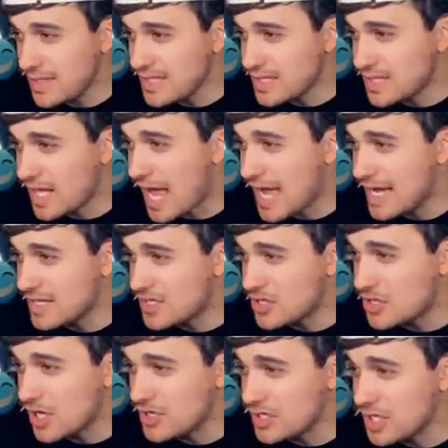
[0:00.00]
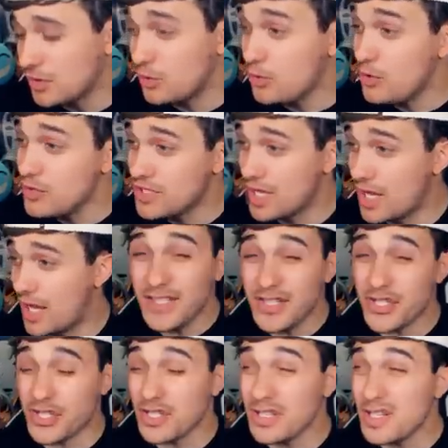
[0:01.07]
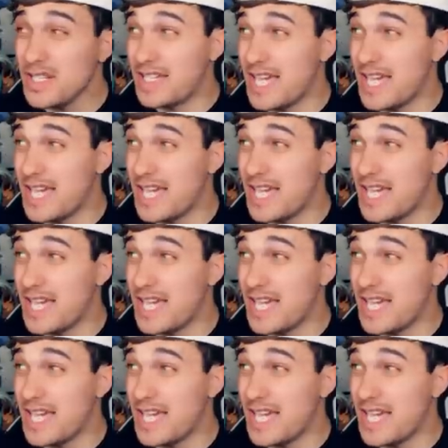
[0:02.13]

this guy is such a loser. Just doesn't